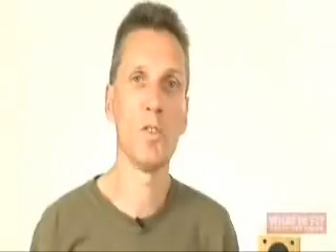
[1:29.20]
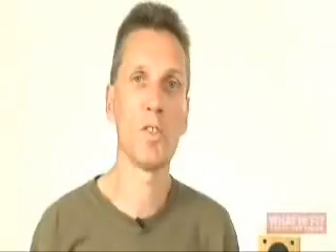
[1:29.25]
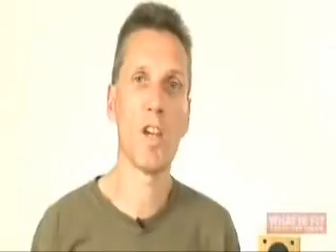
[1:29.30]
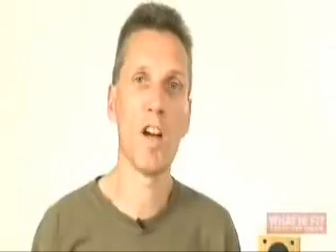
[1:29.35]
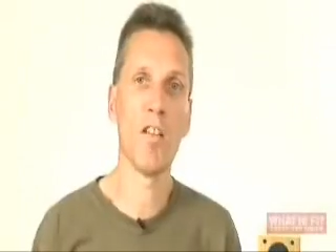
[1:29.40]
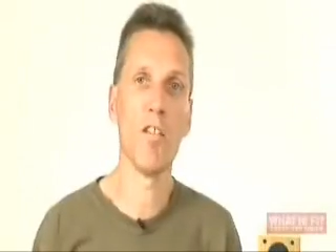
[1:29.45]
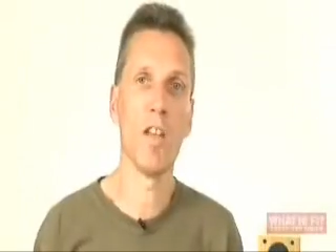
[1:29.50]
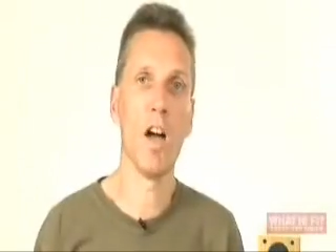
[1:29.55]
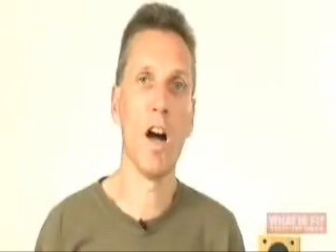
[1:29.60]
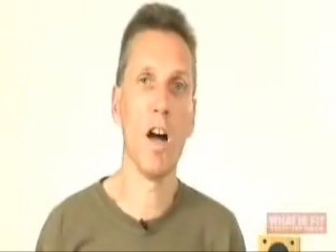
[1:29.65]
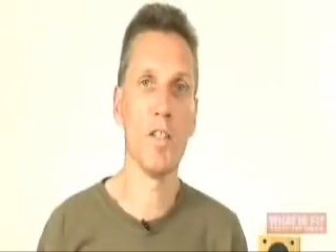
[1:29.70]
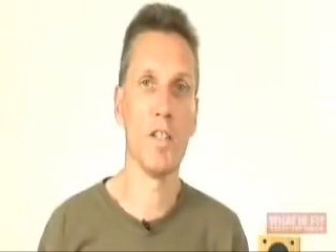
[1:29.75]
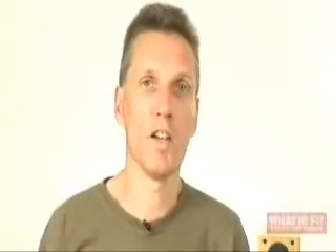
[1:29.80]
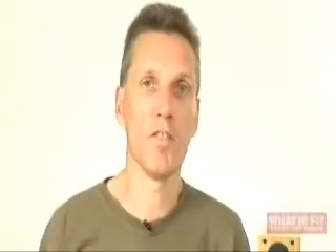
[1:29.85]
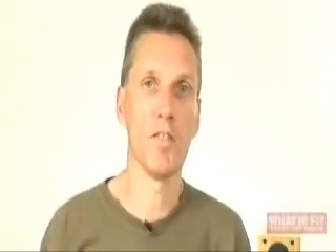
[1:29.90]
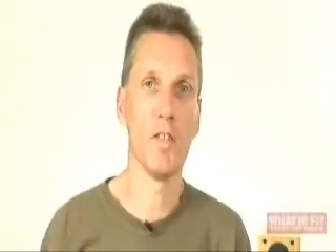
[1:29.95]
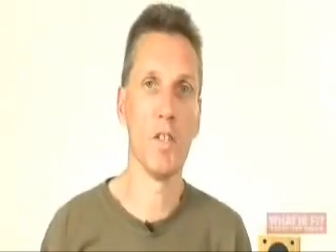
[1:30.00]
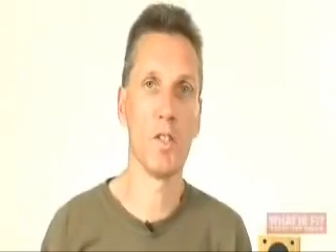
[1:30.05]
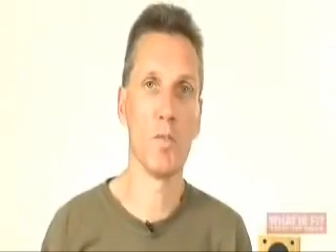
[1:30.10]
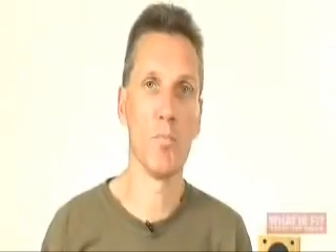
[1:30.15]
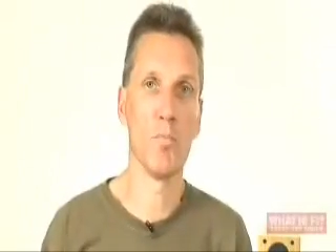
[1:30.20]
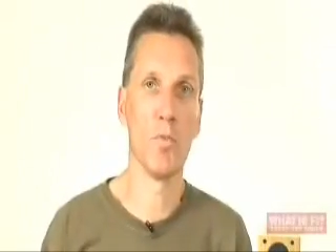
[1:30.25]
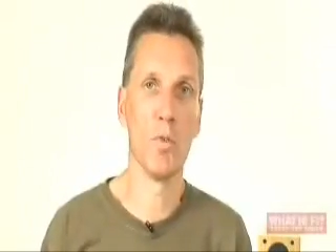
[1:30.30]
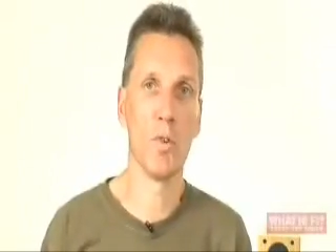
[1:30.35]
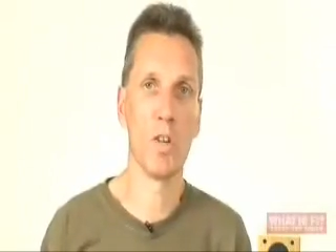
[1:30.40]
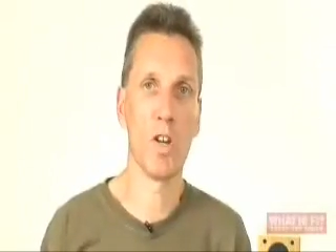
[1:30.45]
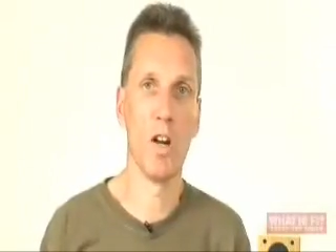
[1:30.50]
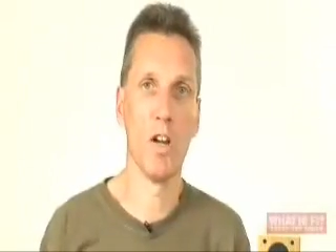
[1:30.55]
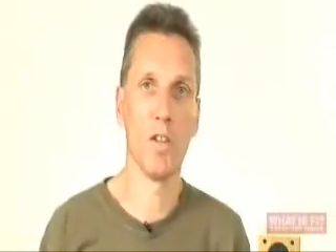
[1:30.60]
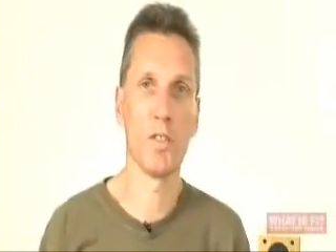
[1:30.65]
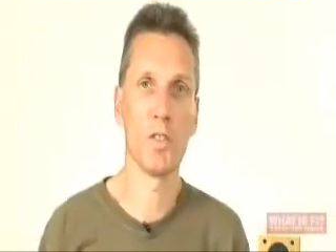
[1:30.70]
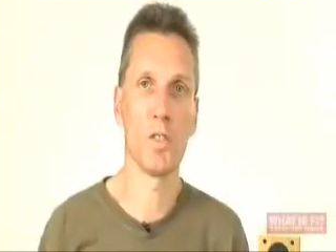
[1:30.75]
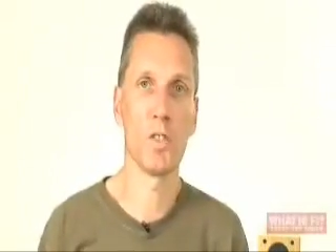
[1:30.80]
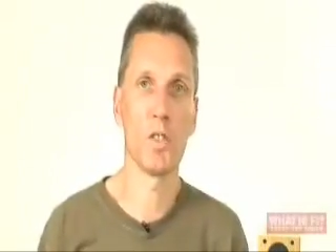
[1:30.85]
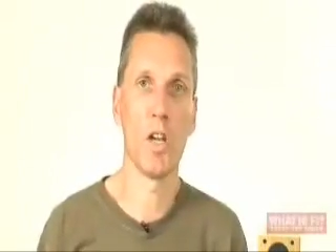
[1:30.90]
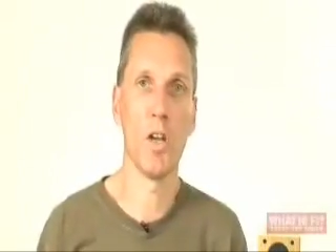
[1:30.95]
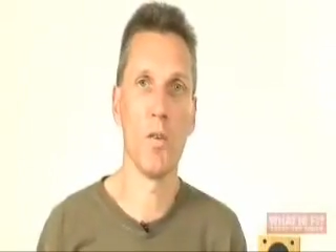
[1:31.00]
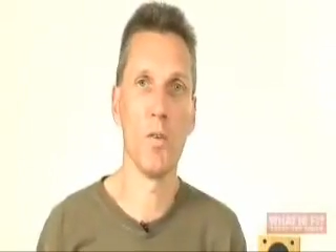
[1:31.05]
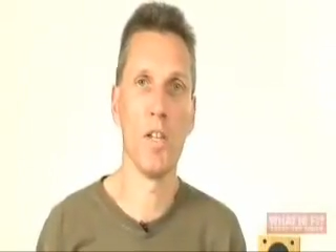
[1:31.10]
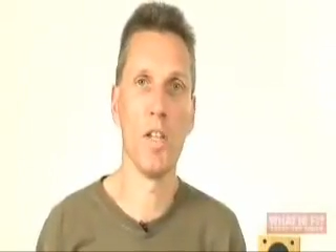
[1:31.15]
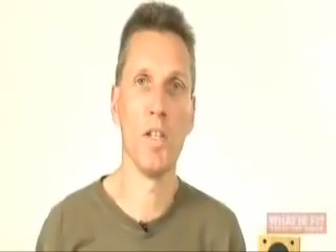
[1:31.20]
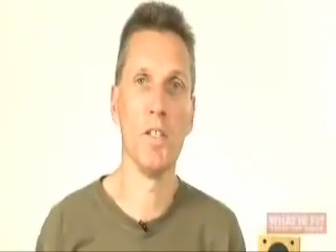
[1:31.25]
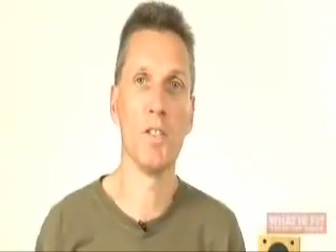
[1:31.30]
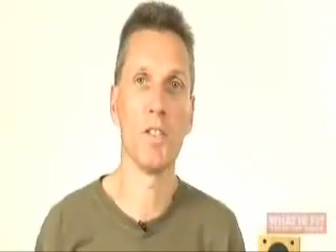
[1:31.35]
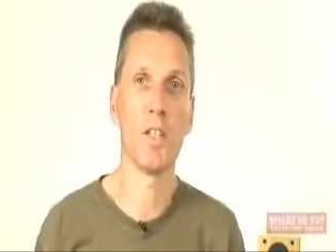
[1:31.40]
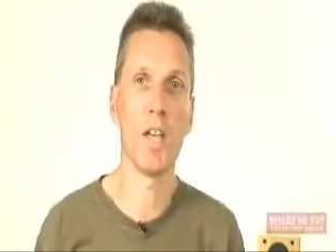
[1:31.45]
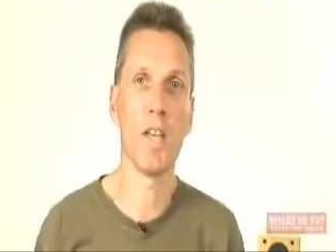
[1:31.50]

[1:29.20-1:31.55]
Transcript: Most current high-definition broadcasts are shown